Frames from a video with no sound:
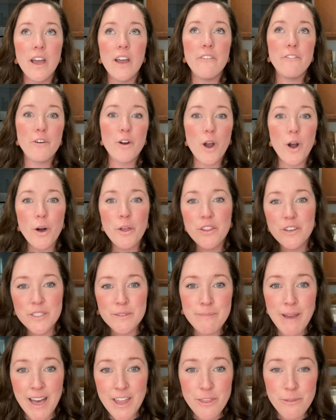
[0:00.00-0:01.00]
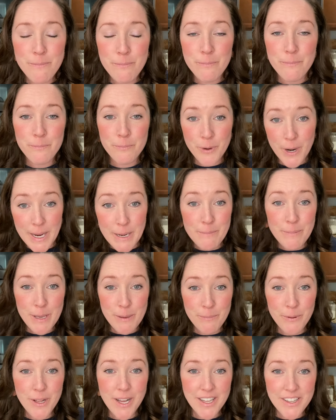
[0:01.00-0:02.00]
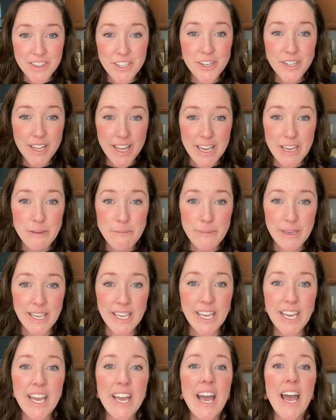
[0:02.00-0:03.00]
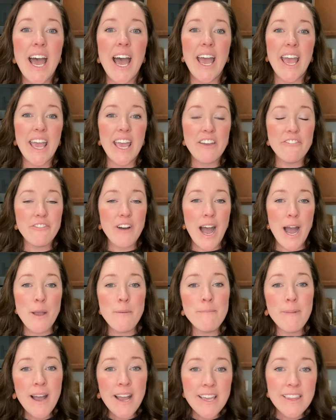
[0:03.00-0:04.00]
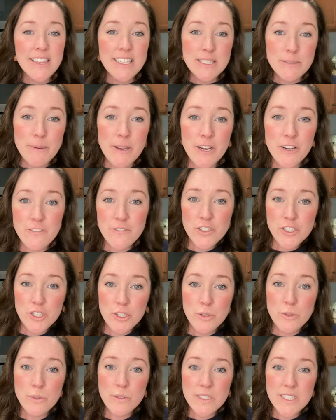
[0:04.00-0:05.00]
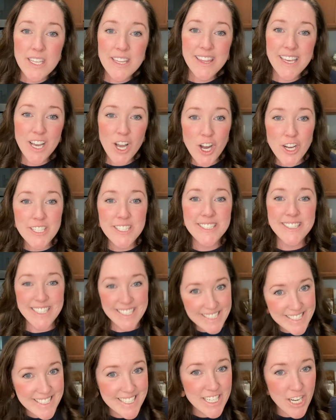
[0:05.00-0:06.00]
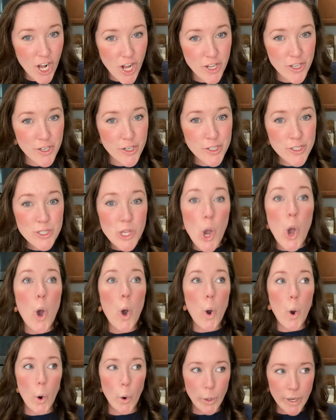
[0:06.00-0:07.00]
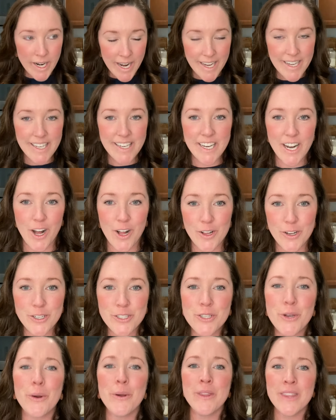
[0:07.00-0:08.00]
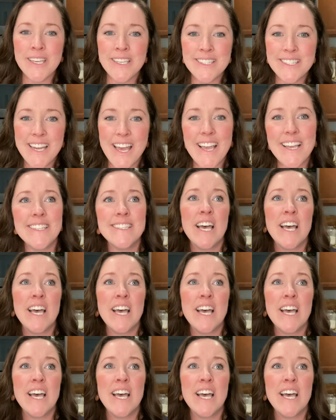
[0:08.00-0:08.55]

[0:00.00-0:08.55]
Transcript: for all those math brain people out there like me, if I'm buying this pair of shoes that cost $60 or $90 or these days